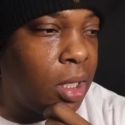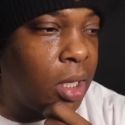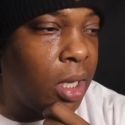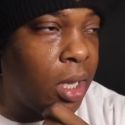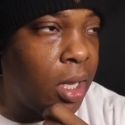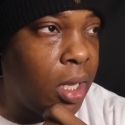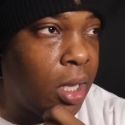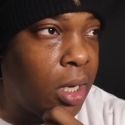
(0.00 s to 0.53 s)

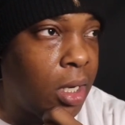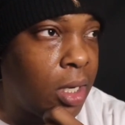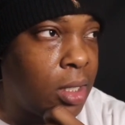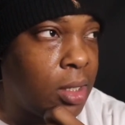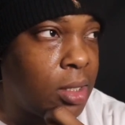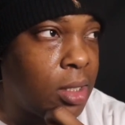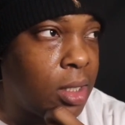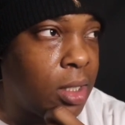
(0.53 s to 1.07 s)
Yeah,
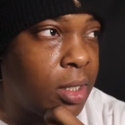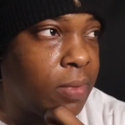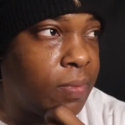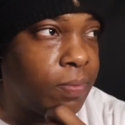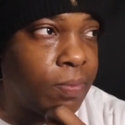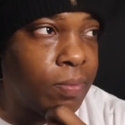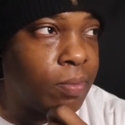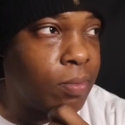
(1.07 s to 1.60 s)
that's it.
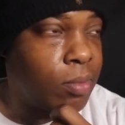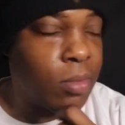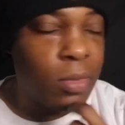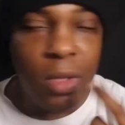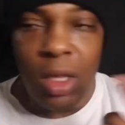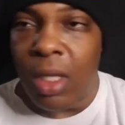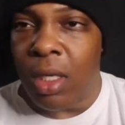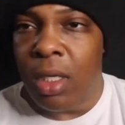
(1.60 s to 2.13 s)

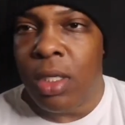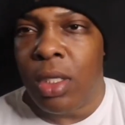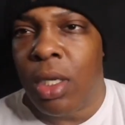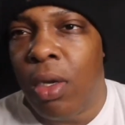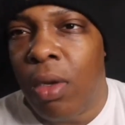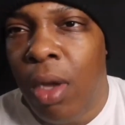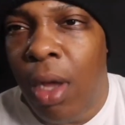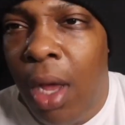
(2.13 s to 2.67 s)

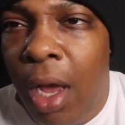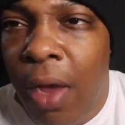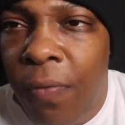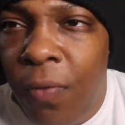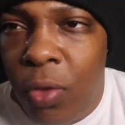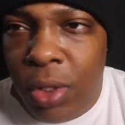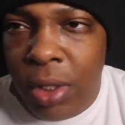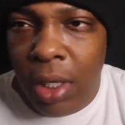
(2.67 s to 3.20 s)
So,
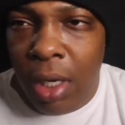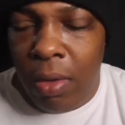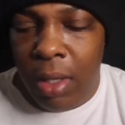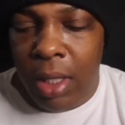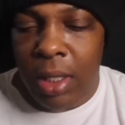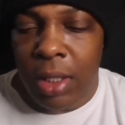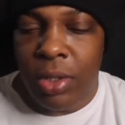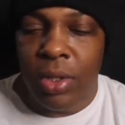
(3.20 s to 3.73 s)
unfortunately, I don't
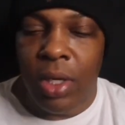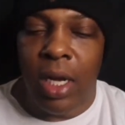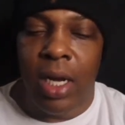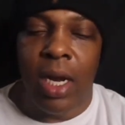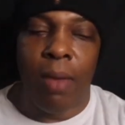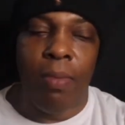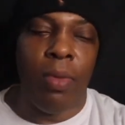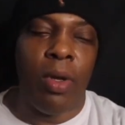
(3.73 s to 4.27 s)
get to try
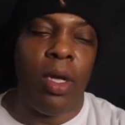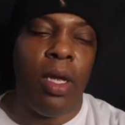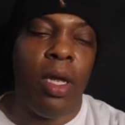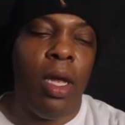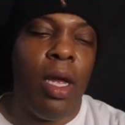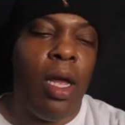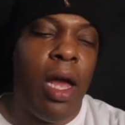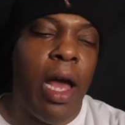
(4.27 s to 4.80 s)
that, but
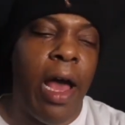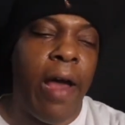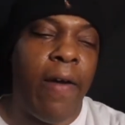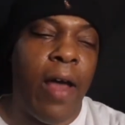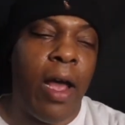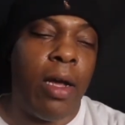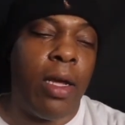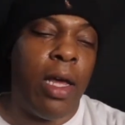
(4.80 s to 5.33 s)
I
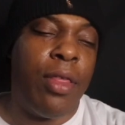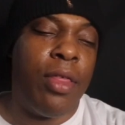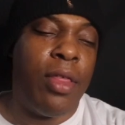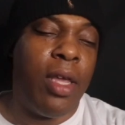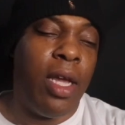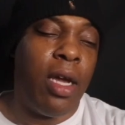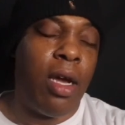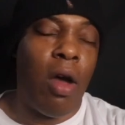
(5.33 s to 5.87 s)

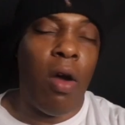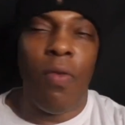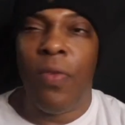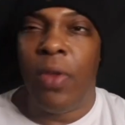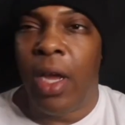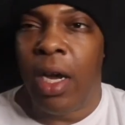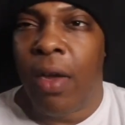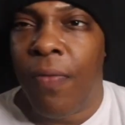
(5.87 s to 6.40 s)
think
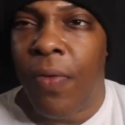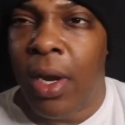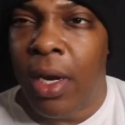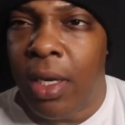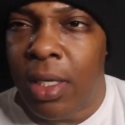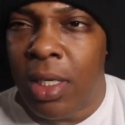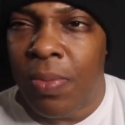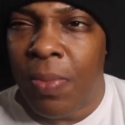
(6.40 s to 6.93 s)
hopefully I can find
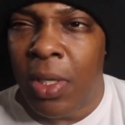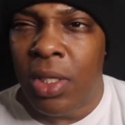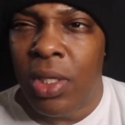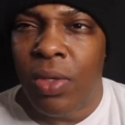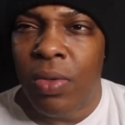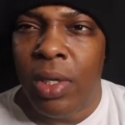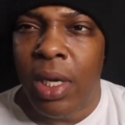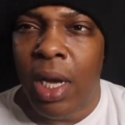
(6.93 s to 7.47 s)
a
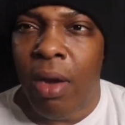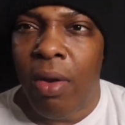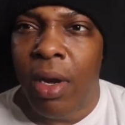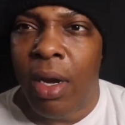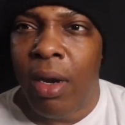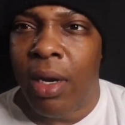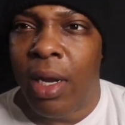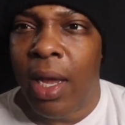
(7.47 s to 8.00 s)
dispensary out
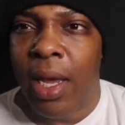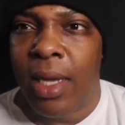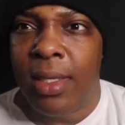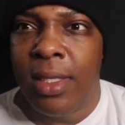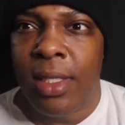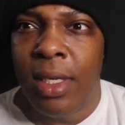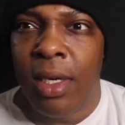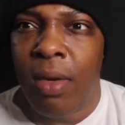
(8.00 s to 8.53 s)
here that
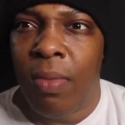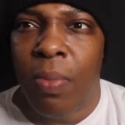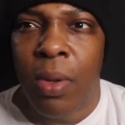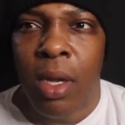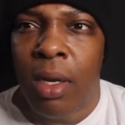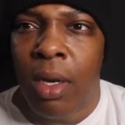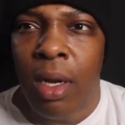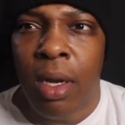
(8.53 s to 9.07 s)
has
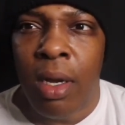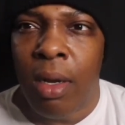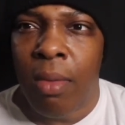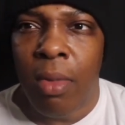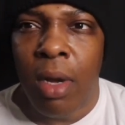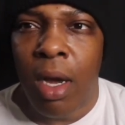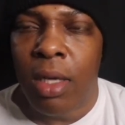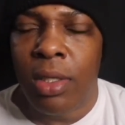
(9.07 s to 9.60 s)
Terrapin
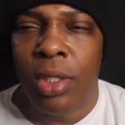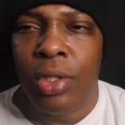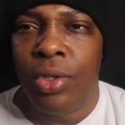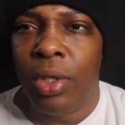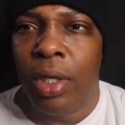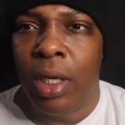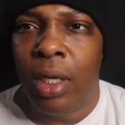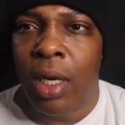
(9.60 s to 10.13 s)

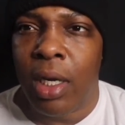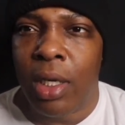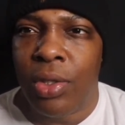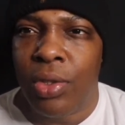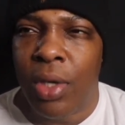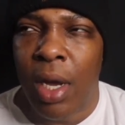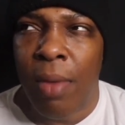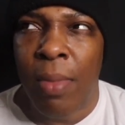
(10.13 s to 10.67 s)
concentrate, and I could
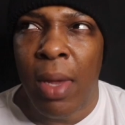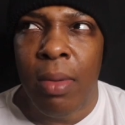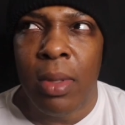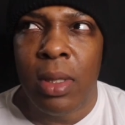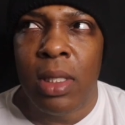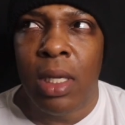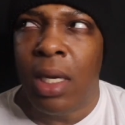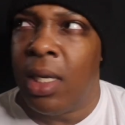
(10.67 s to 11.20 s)
try. Maybe
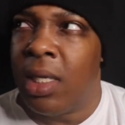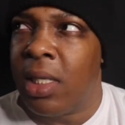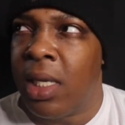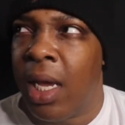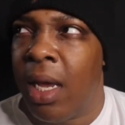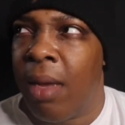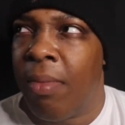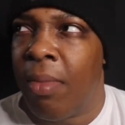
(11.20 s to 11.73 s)

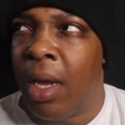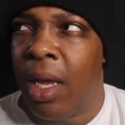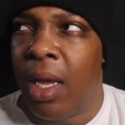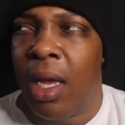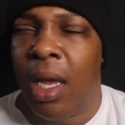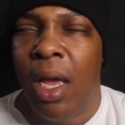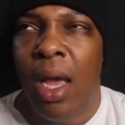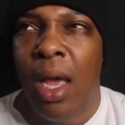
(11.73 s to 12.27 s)
Sunnyside might.
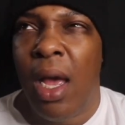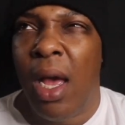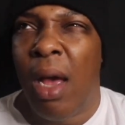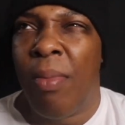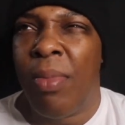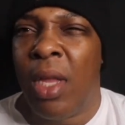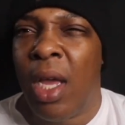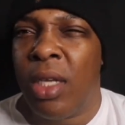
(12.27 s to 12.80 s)

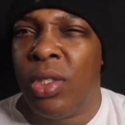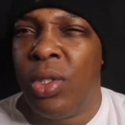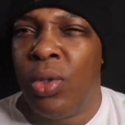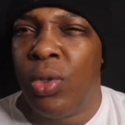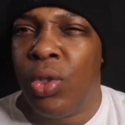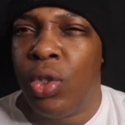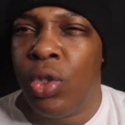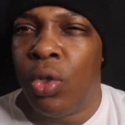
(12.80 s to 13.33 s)
I'm not
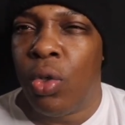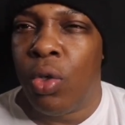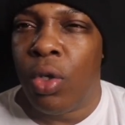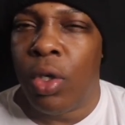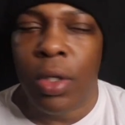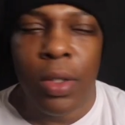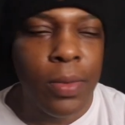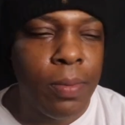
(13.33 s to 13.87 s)
too
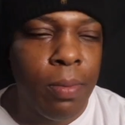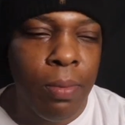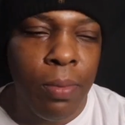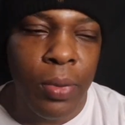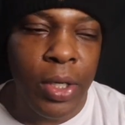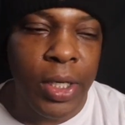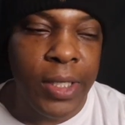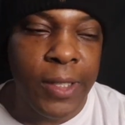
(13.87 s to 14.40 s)
sure,
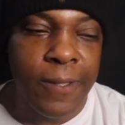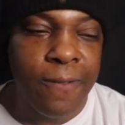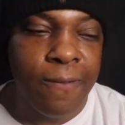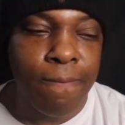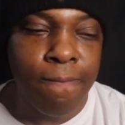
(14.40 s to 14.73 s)
but